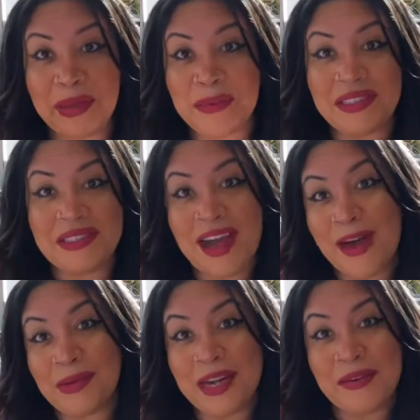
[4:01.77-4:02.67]
It was
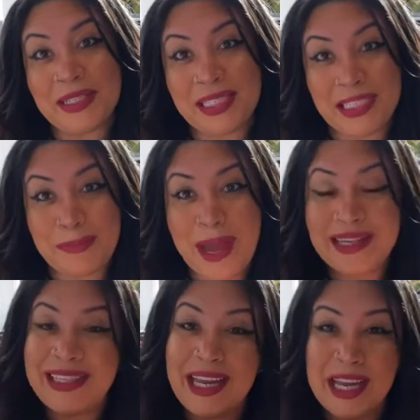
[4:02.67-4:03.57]
not what I was
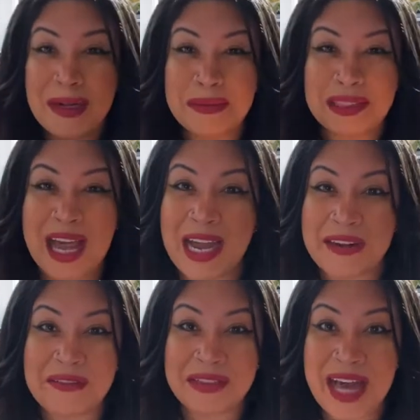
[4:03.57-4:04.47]
expecting, and it was kind
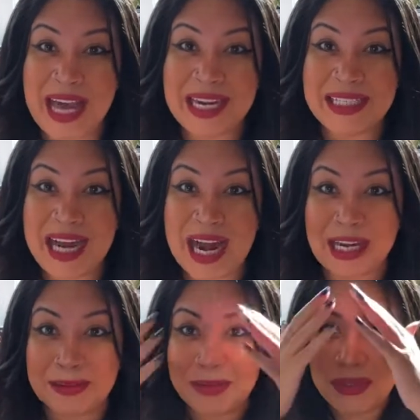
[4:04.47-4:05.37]
of flat at
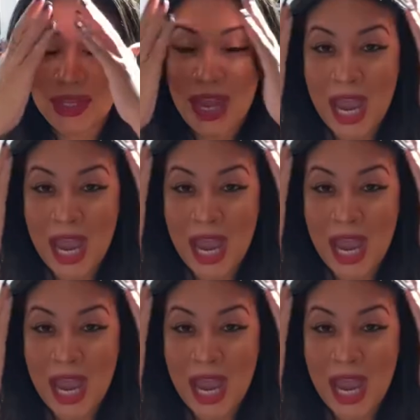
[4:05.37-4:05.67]
times.